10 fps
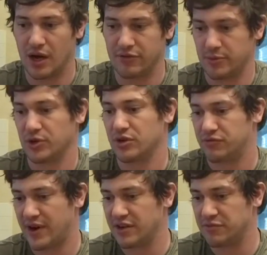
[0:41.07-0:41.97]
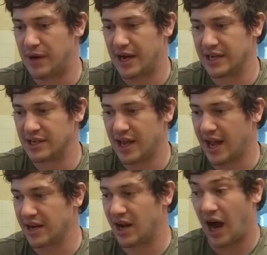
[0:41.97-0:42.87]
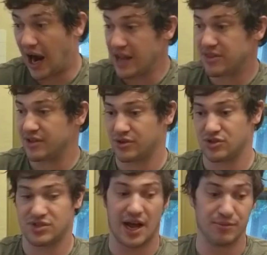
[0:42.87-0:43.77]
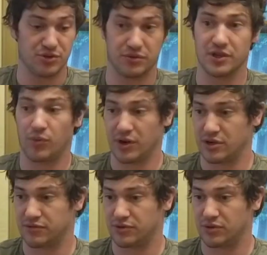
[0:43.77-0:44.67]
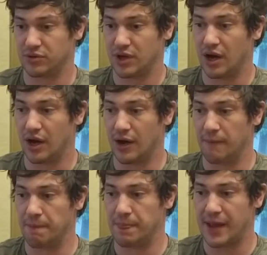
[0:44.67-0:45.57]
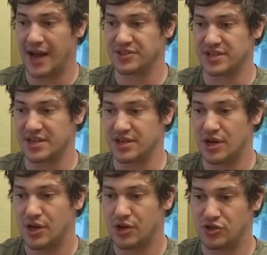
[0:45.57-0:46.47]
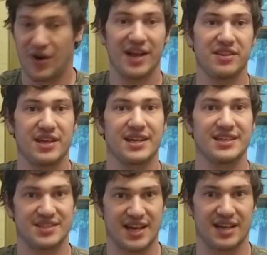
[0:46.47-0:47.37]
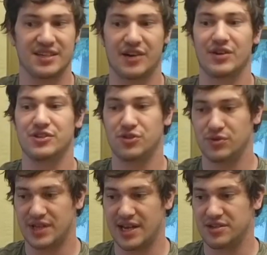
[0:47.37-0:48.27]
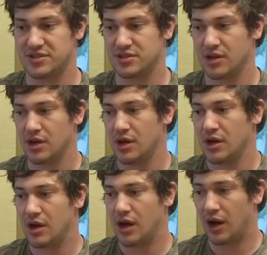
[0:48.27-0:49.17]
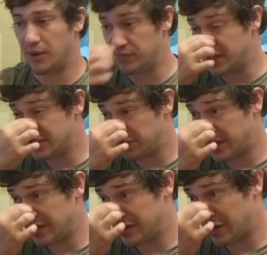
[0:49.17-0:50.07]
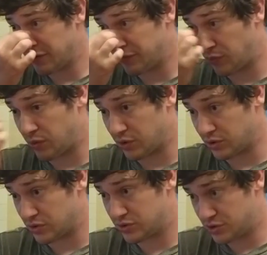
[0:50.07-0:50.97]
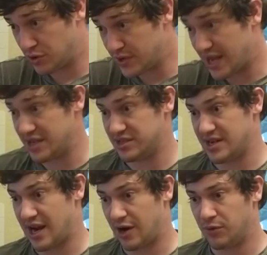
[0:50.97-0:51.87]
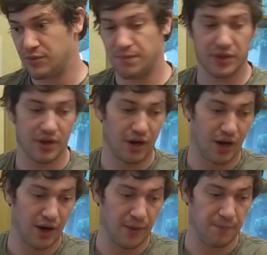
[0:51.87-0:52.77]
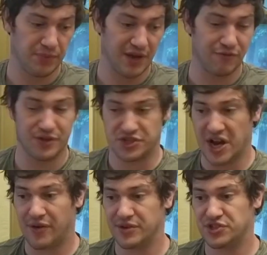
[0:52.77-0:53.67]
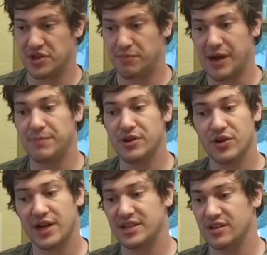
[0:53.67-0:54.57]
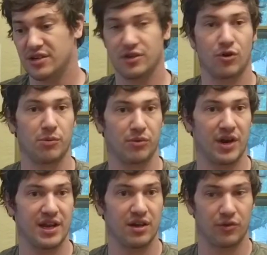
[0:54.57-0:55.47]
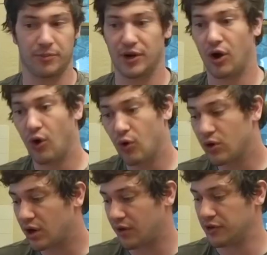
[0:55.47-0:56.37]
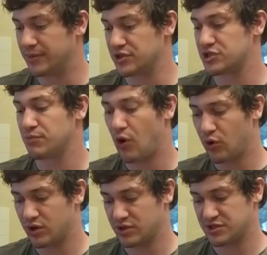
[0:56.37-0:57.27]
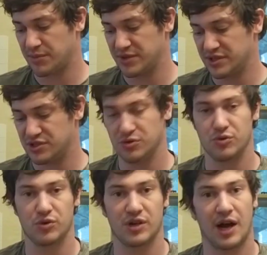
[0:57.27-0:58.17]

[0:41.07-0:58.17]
from a good friend of mine, and I think they're just absolutely wonderful as a dried thing in secondary to taste. These have been in there for 2 days now. And for the challenge, it might be a good idea to incorporate a little bit of oak, a little bit of smoke, something to